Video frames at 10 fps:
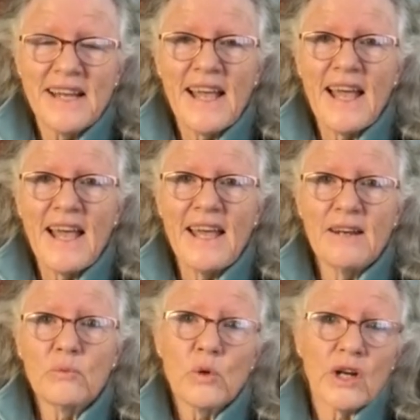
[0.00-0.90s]
And
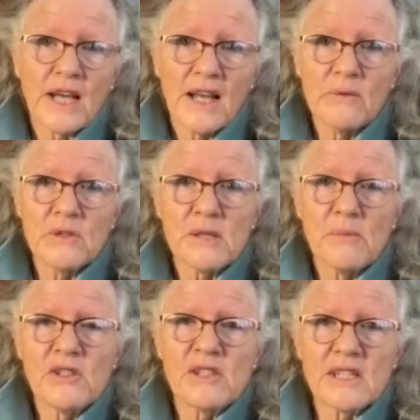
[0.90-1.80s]
watercolor was the
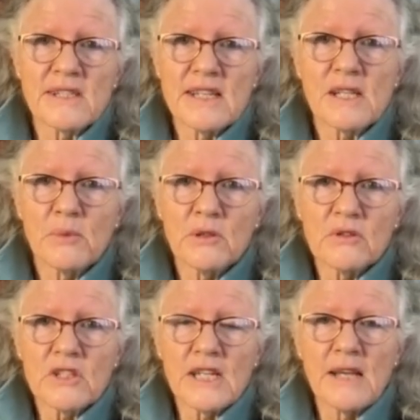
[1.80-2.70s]
most accessible
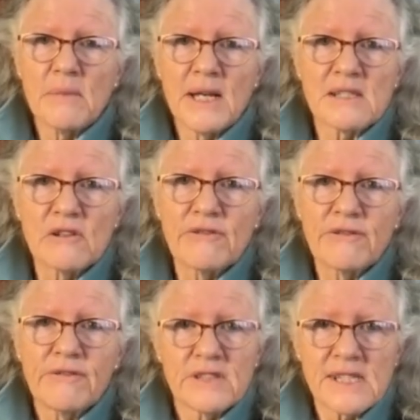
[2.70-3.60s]
to get myself
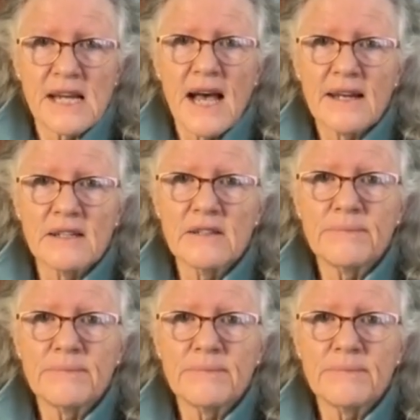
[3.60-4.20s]
started.